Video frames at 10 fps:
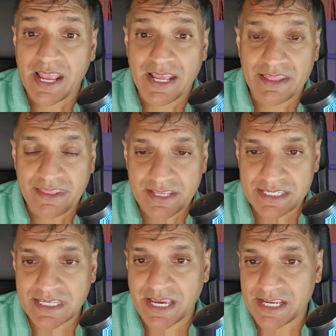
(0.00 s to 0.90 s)
In
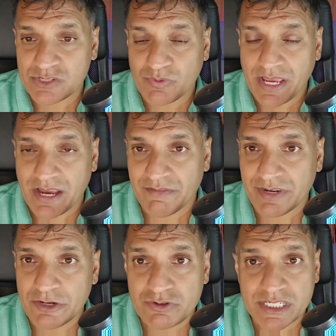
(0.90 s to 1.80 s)
this case, we have an
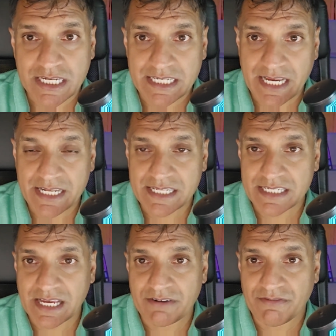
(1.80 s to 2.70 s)
interesting data
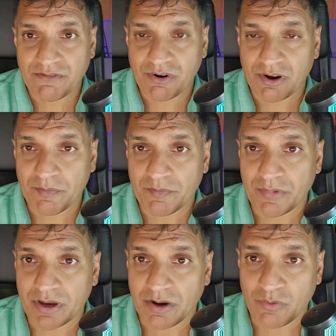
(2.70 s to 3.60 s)
set from
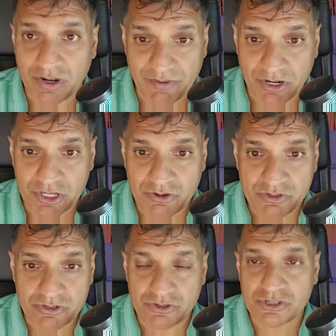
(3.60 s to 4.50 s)
one of our
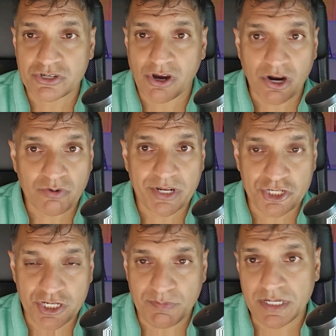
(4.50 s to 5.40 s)
users, Concrete
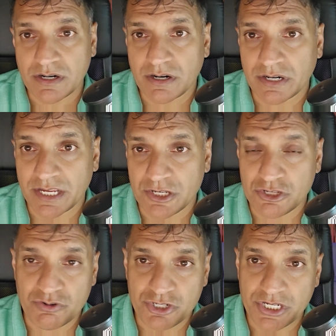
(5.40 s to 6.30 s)
GPR in
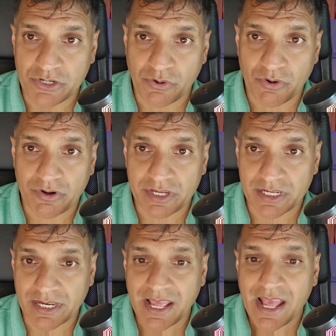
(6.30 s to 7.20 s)
Eugene,
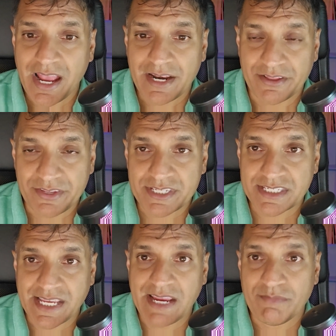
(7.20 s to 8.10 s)
Oregon. Now, this
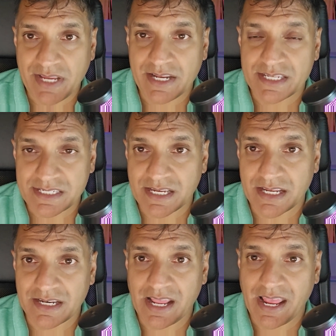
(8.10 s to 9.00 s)
same data
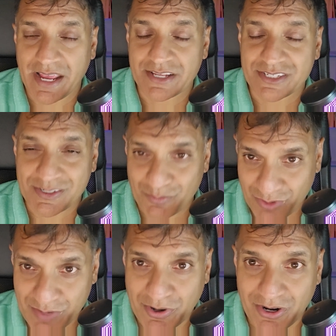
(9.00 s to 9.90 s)
set has some
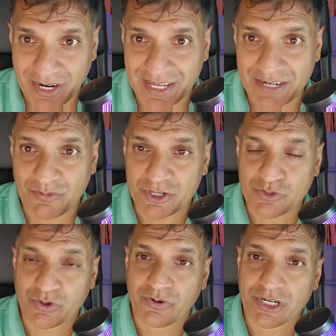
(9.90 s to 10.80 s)
rebar in it, which
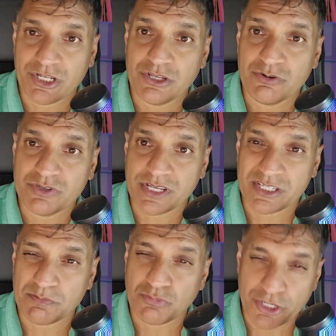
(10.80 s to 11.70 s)
we're going to use as
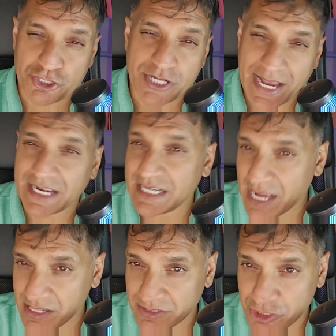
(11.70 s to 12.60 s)
a bridge deck
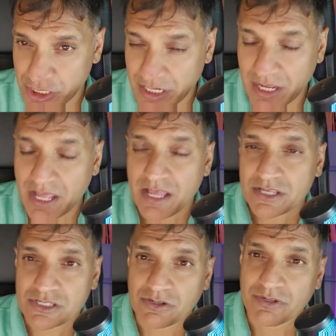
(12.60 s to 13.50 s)
analogy.
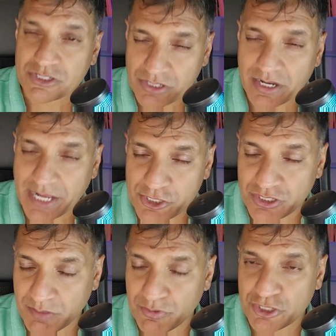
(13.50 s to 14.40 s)
So it's not
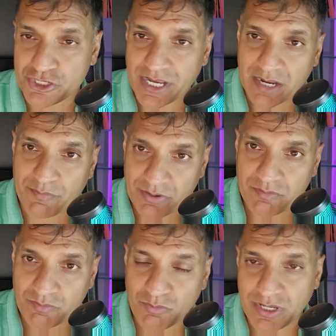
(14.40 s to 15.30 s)
actually a bridge deck, but
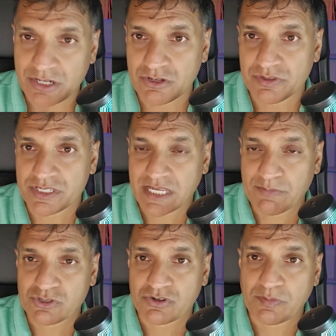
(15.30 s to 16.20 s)
we can do the same
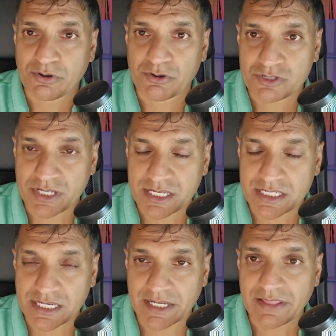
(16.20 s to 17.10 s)
sort of
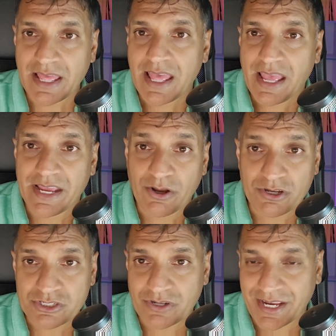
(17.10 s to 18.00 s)
processing. It
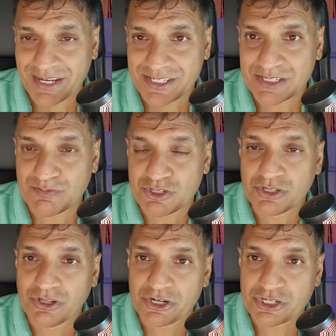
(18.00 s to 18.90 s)
also has some
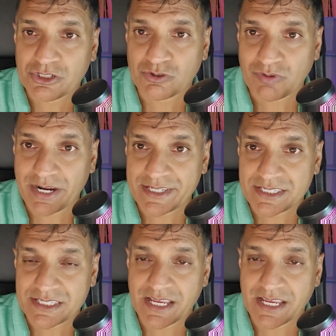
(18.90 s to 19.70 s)
geological horizons